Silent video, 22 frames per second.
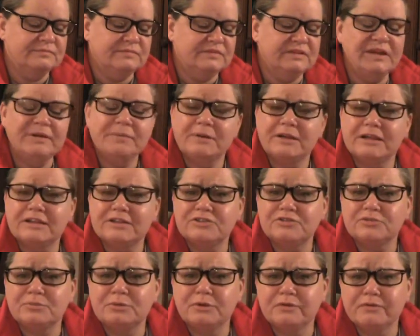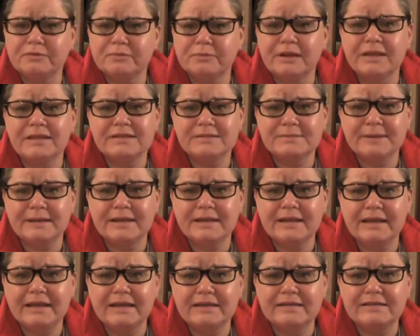Nail polish remover makes my
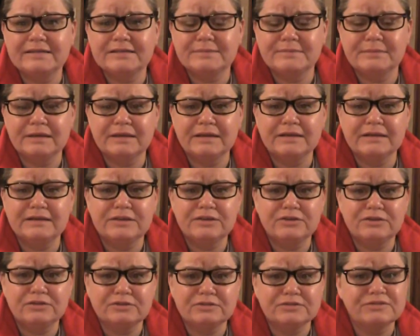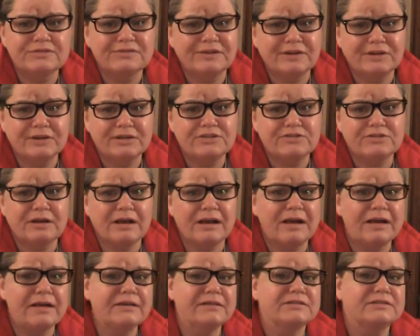hands and my cuticles very
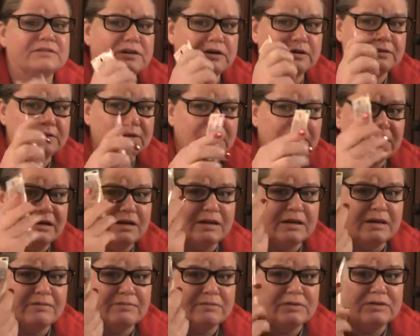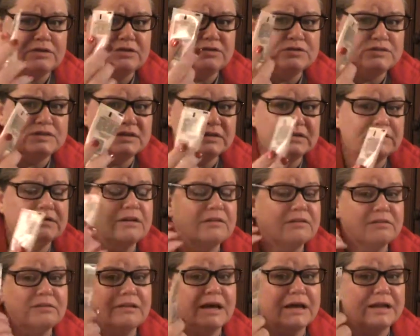dry, so I've been using a
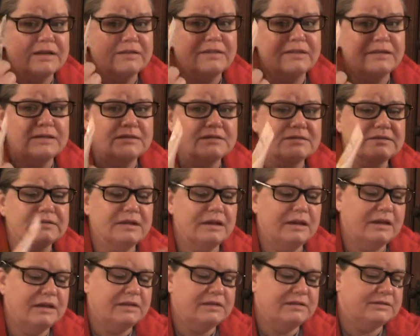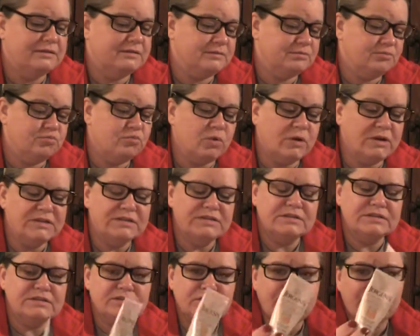lot of this. This was
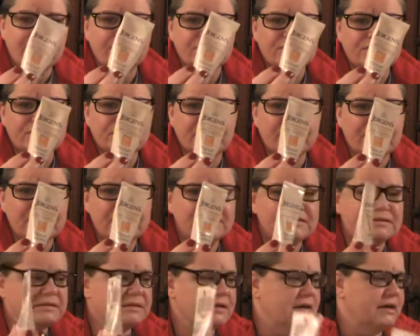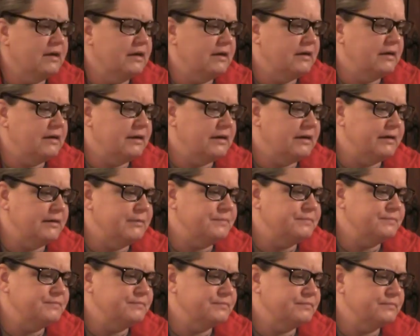the travel size.
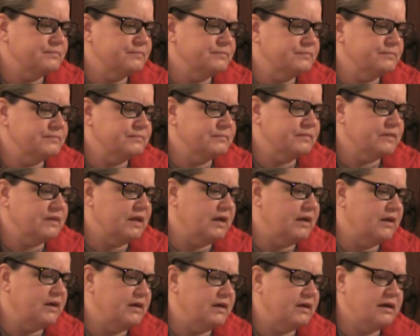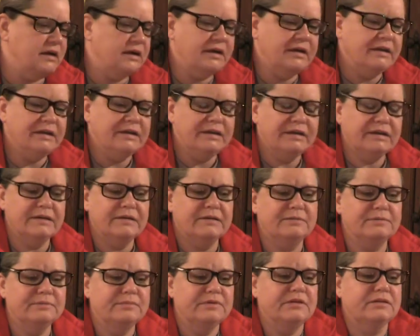Um, I
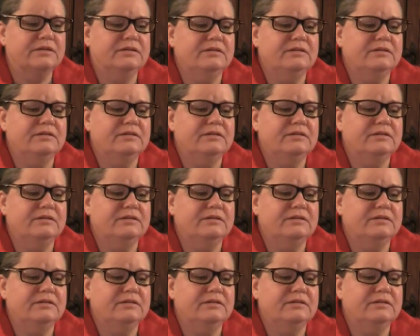am